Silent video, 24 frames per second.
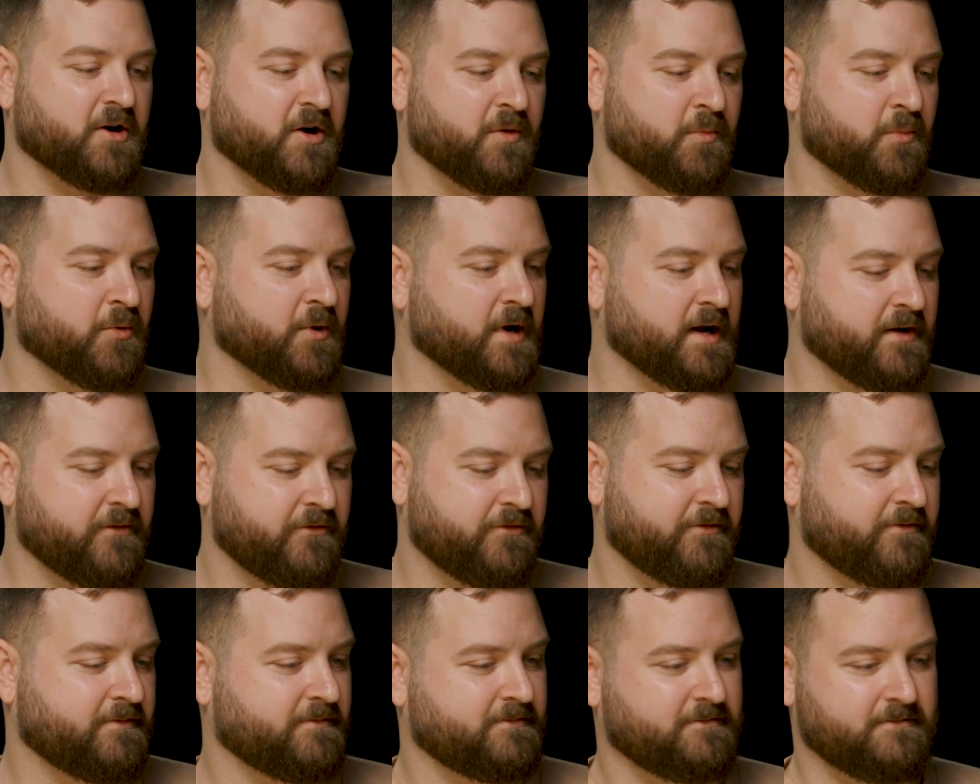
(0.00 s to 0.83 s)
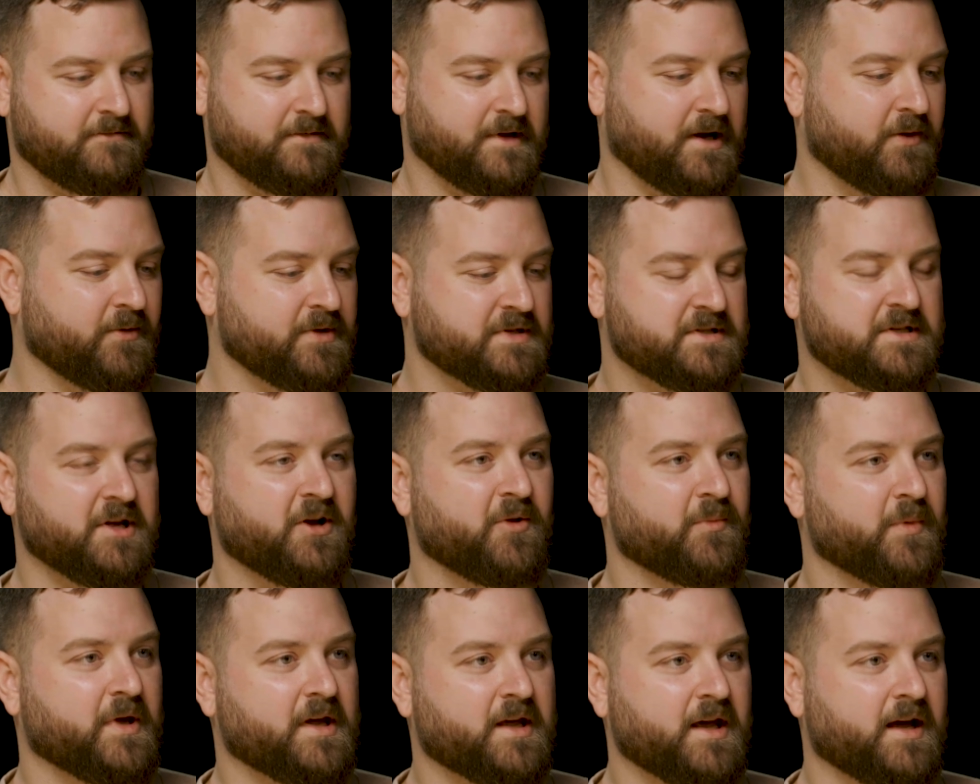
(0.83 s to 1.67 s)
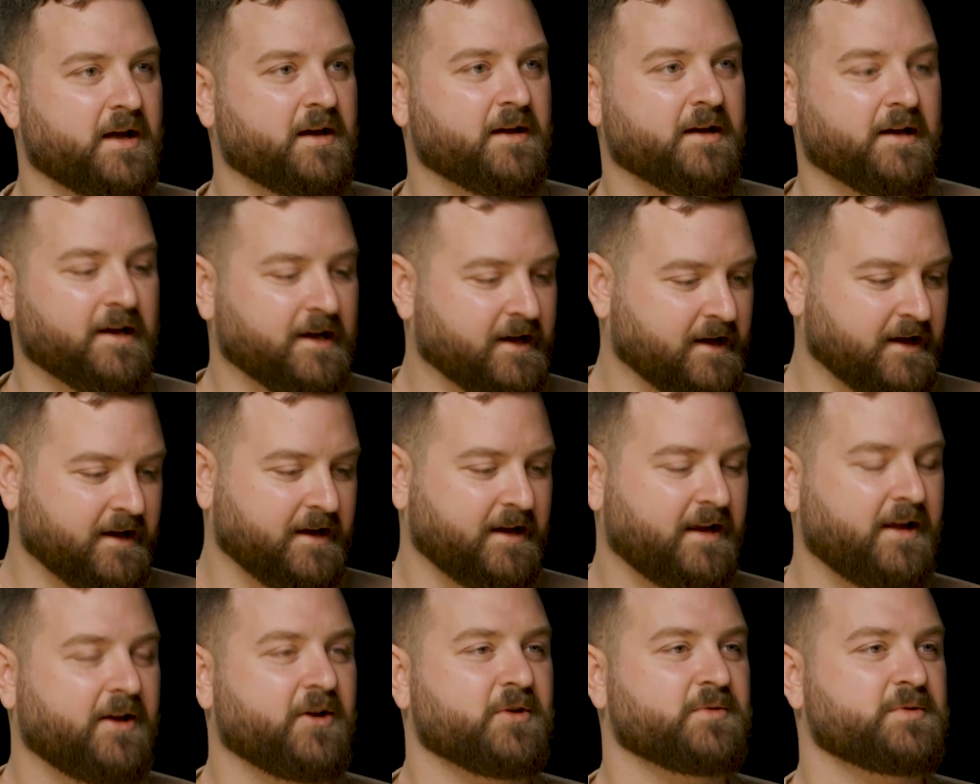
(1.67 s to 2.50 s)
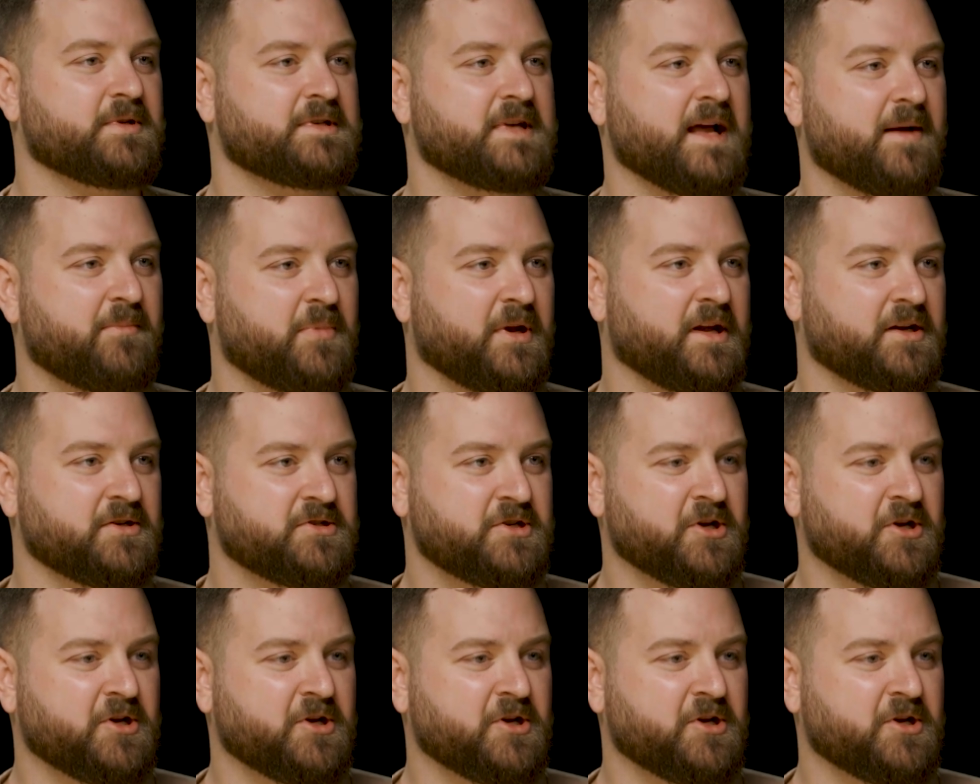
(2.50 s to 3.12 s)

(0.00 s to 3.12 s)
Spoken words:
our brief, I always tell them, like, hey, here's what's happening